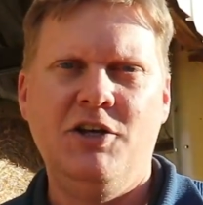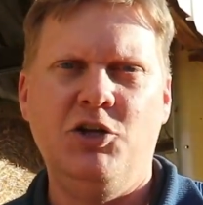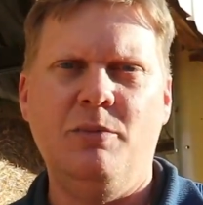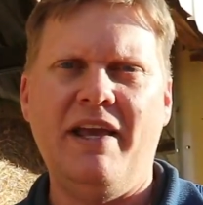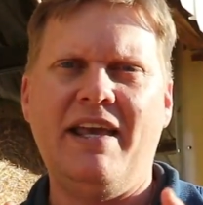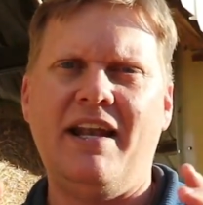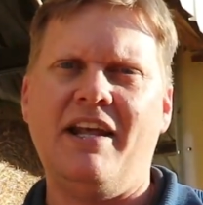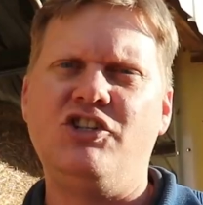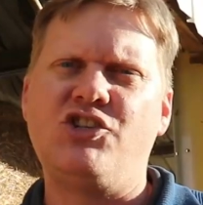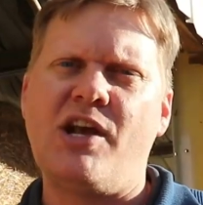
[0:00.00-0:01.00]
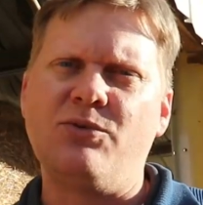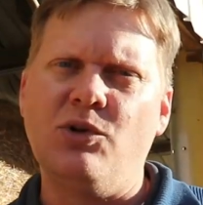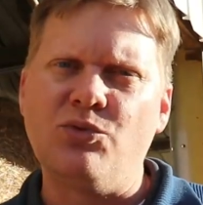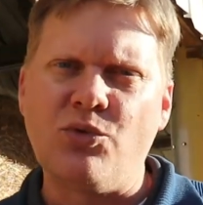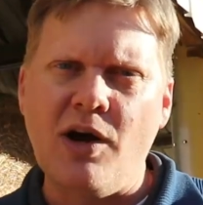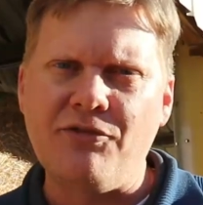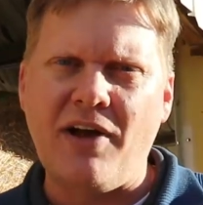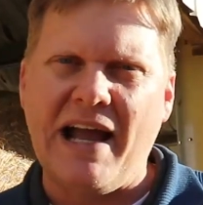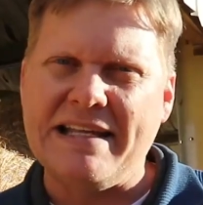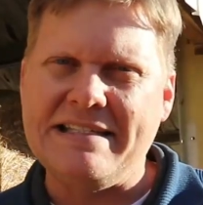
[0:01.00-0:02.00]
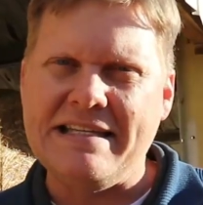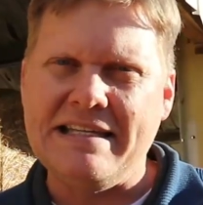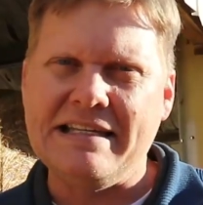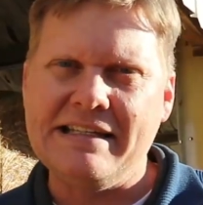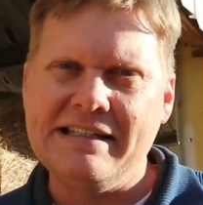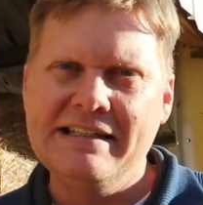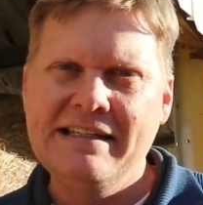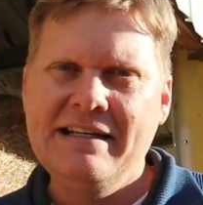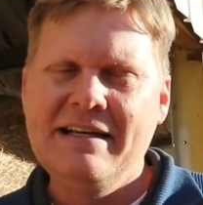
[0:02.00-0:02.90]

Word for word: You may get a general rough idea,